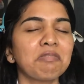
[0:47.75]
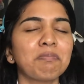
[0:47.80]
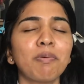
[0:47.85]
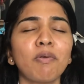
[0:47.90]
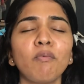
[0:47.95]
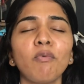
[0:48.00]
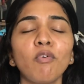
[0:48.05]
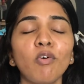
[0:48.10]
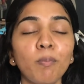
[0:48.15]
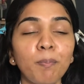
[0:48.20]

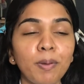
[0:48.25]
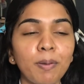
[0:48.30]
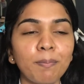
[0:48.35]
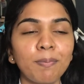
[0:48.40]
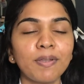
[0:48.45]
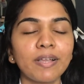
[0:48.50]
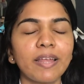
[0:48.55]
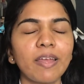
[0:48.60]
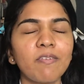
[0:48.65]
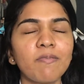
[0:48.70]
before
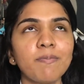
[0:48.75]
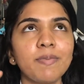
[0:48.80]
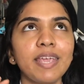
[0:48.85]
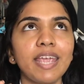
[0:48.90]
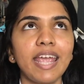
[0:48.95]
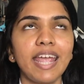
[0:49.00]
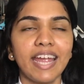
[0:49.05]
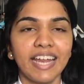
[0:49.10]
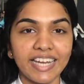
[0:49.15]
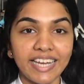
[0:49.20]
people give
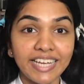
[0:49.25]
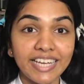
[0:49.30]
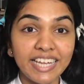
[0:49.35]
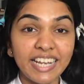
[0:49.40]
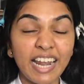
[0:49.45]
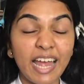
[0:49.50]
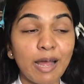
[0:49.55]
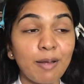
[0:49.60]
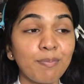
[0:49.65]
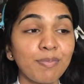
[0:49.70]
me any
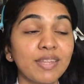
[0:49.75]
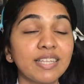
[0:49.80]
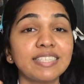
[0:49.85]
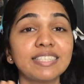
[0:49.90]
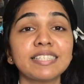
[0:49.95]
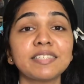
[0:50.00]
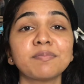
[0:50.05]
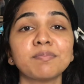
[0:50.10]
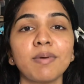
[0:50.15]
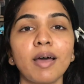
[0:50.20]
crap
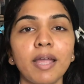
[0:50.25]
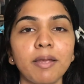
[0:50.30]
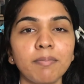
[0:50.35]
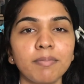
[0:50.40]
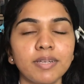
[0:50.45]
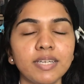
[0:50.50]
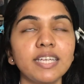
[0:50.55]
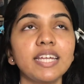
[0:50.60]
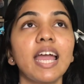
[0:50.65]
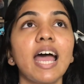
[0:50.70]
this is my
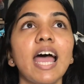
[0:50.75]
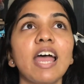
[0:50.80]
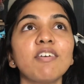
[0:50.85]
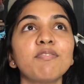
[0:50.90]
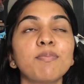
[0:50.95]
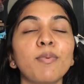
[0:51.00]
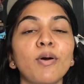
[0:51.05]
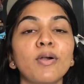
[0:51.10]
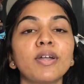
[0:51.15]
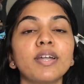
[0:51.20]
money
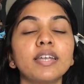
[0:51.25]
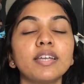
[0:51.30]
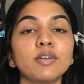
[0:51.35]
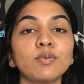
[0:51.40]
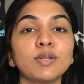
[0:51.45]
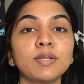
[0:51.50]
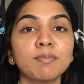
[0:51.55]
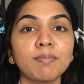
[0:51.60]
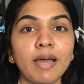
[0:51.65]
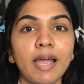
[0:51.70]
I bought
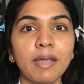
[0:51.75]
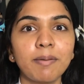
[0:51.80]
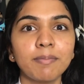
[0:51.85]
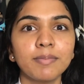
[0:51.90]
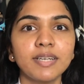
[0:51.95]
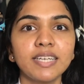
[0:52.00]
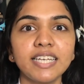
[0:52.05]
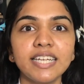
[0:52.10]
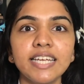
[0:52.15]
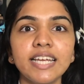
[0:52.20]
it with my
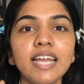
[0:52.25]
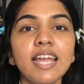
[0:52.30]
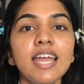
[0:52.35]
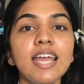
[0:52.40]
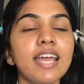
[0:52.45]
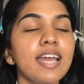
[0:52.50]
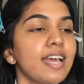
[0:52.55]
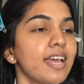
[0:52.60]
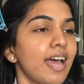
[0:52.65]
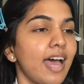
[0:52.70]
money
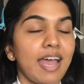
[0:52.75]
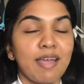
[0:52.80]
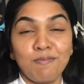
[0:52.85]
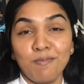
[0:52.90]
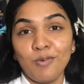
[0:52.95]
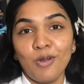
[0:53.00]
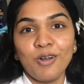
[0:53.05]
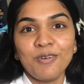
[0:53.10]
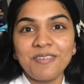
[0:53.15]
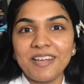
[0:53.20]

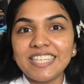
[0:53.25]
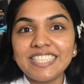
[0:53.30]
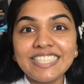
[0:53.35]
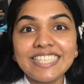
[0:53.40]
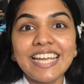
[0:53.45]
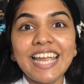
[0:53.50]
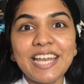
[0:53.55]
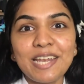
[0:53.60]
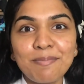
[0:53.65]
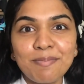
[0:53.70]
I'm not
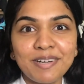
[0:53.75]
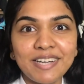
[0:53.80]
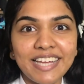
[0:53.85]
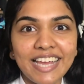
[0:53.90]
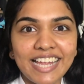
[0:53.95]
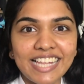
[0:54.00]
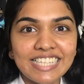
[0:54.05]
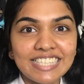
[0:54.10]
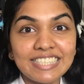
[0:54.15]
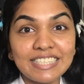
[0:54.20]
wasting anybody
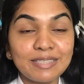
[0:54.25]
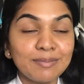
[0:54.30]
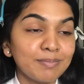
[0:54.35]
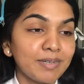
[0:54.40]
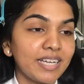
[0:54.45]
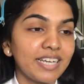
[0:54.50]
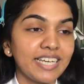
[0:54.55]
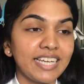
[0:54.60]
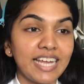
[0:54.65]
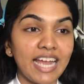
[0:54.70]
else's
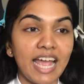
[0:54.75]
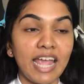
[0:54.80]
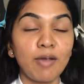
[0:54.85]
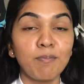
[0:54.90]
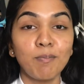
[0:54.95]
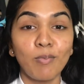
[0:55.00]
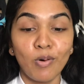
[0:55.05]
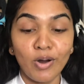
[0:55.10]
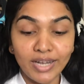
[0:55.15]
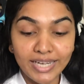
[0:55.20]
money.
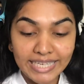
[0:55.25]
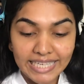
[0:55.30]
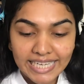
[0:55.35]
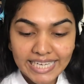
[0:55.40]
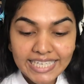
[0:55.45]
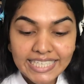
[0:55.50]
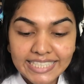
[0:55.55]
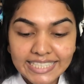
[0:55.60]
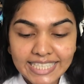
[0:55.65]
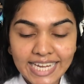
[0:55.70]
I bought
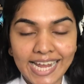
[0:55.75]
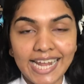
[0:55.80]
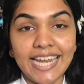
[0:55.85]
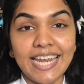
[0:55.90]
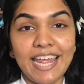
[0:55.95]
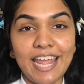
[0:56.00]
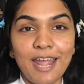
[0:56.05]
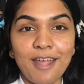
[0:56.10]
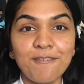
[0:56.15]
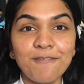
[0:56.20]
each
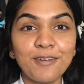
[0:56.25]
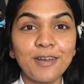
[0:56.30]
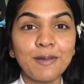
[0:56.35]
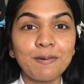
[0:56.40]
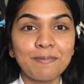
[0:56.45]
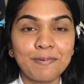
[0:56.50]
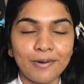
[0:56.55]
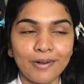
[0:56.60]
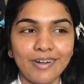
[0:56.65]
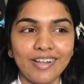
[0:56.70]
and
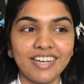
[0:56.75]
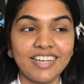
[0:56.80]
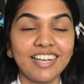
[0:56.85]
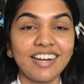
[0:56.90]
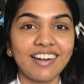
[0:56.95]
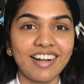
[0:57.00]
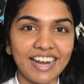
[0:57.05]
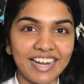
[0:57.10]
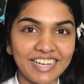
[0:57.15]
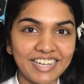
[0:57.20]
every
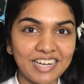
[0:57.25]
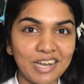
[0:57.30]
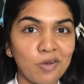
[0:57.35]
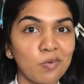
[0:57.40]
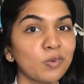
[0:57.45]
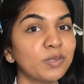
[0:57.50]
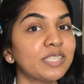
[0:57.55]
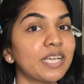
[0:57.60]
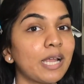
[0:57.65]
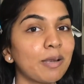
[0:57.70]
product right
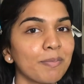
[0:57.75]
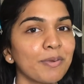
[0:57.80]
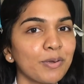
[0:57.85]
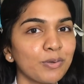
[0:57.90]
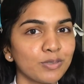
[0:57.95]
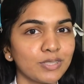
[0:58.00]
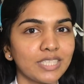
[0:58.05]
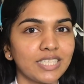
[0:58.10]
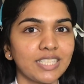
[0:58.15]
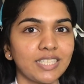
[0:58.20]
now, which I'll be
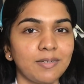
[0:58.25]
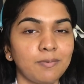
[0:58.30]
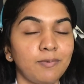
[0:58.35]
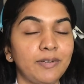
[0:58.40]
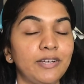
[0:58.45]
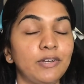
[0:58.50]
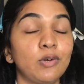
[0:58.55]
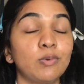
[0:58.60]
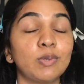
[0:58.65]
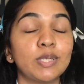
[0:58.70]
using in the
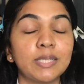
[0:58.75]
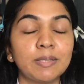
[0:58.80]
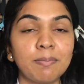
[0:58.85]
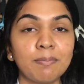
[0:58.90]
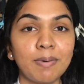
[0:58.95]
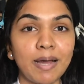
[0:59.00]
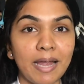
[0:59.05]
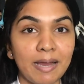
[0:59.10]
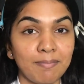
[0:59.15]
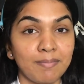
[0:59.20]
video with
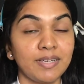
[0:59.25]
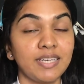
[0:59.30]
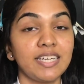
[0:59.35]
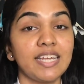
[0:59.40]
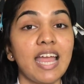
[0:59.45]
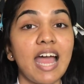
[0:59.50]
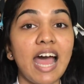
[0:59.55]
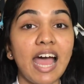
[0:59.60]
my money.